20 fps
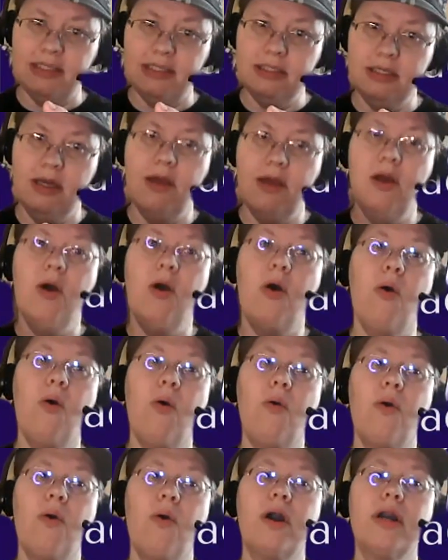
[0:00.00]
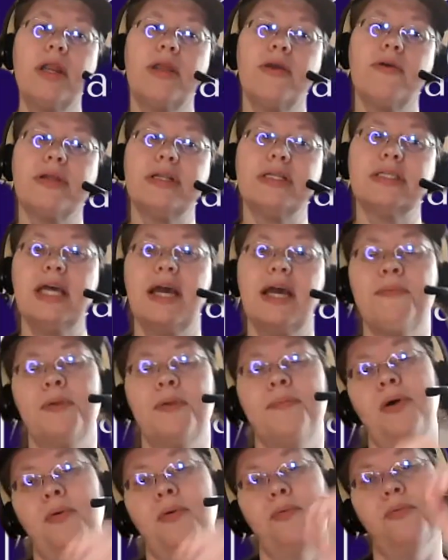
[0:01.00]
days, or you can say, I'm going
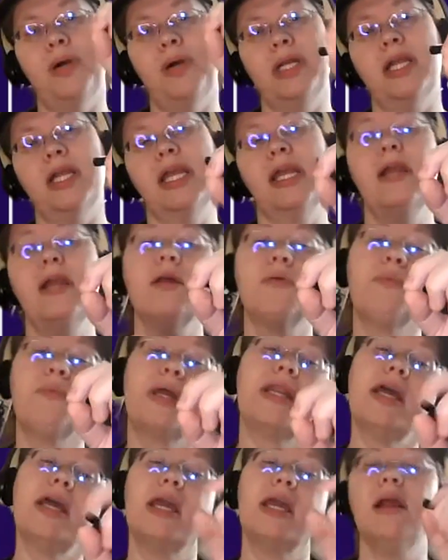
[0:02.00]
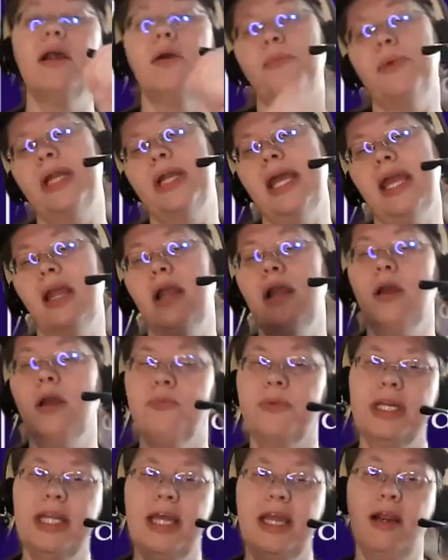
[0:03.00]
to put 1 day here and 1 day here and 1 day here
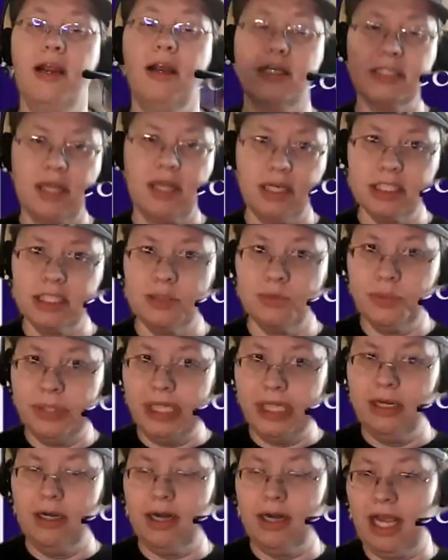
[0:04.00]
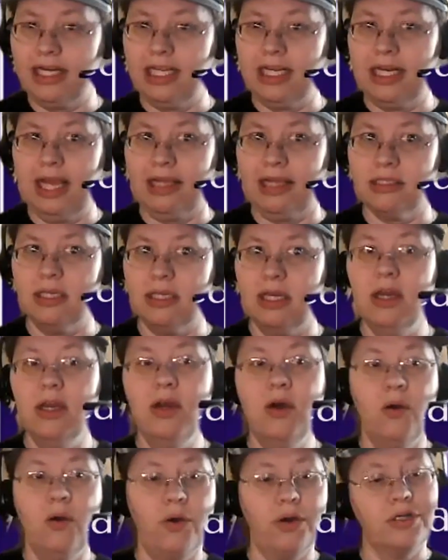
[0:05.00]
and 1 day here, as long as it's within your 90 days,
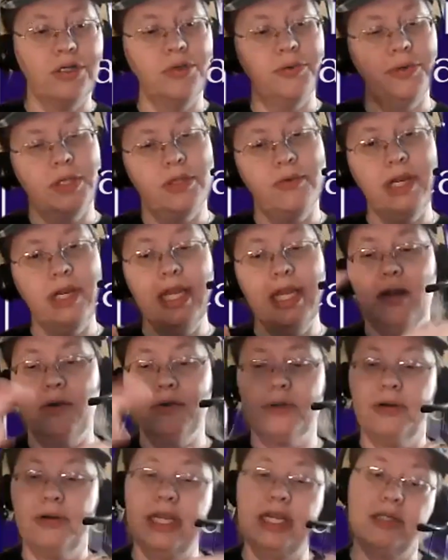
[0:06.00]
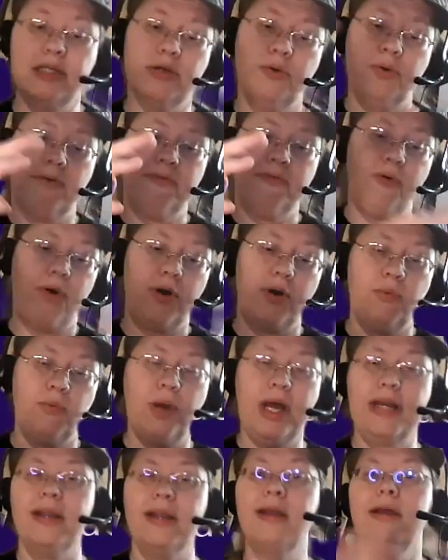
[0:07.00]
or 2 and 3, or 3 and 2, or 4 and
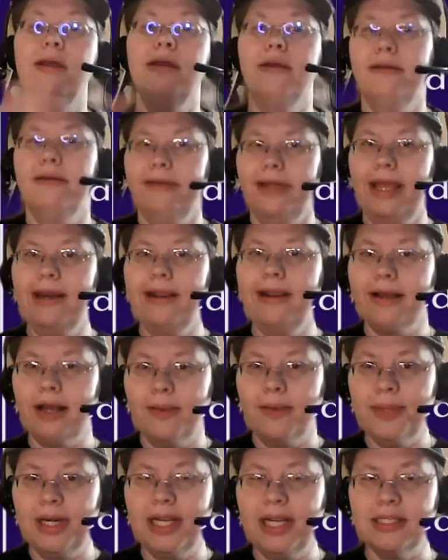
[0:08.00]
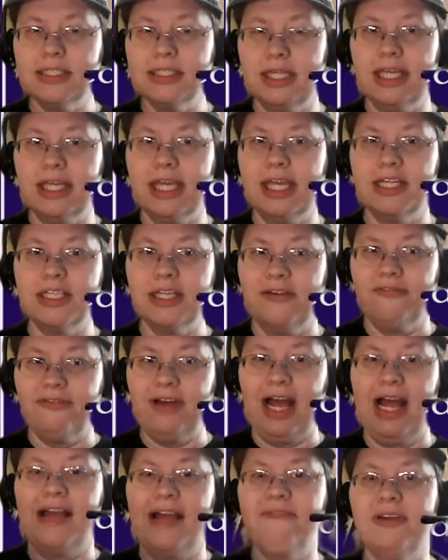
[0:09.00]
1. Any combination that gets you to
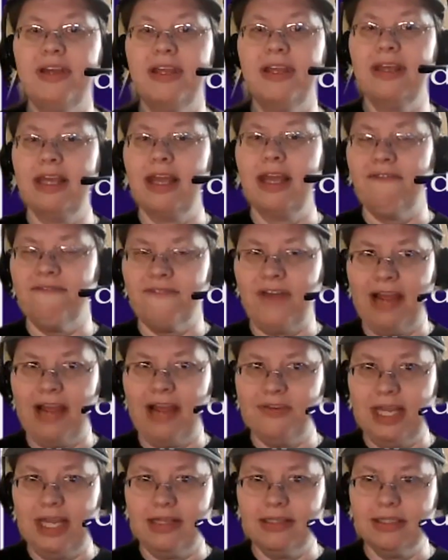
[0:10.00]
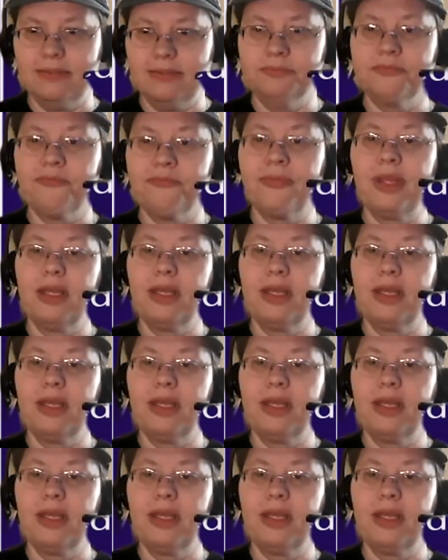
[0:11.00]
5, you get 5 days.